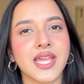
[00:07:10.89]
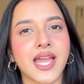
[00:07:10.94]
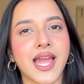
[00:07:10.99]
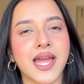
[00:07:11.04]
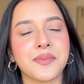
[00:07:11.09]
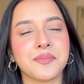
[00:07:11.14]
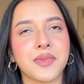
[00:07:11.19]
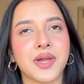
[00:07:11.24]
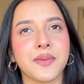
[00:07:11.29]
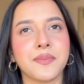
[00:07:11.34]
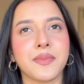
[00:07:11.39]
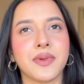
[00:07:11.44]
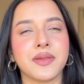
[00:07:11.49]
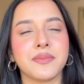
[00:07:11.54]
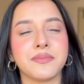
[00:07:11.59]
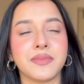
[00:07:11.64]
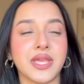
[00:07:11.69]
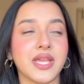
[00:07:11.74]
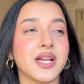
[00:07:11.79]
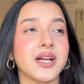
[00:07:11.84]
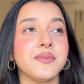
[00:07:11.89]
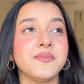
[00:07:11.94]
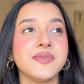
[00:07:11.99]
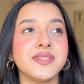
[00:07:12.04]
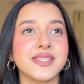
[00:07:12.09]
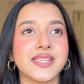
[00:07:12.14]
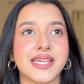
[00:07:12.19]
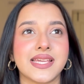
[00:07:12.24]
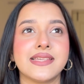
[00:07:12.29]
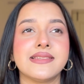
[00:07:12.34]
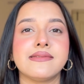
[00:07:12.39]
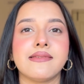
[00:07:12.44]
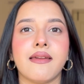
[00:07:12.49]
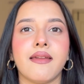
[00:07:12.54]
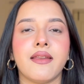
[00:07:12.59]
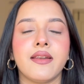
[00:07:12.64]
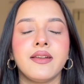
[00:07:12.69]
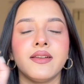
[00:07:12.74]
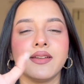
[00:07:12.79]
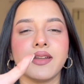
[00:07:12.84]
and my makeup stays
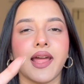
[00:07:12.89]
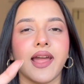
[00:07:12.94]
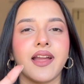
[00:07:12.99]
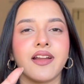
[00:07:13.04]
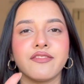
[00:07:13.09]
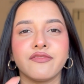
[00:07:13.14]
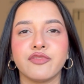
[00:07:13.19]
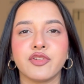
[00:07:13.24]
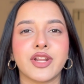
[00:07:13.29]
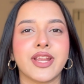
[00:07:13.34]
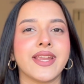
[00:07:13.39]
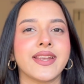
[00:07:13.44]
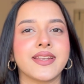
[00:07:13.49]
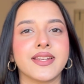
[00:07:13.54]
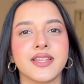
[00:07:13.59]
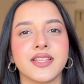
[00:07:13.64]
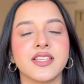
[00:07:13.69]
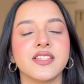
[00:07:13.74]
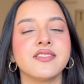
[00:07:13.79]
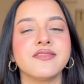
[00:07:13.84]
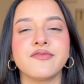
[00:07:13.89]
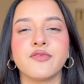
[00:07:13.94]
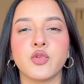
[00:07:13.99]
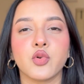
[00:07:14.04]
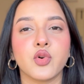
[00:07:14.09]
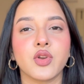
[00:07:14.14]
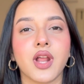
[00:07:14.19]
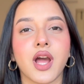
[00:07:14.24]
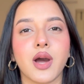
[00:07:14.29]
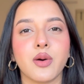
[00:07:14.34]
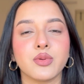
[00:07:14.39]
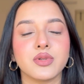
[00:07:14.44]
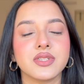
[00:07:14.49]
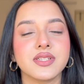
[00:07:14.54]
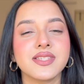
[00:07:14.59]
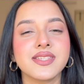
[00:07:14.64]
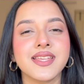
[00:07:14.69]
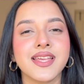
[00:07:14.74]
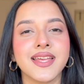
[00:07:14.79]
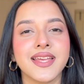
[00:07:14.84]
intact for at least 4
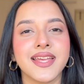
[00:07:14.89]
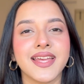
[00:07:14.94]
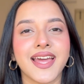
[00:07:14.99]
hours,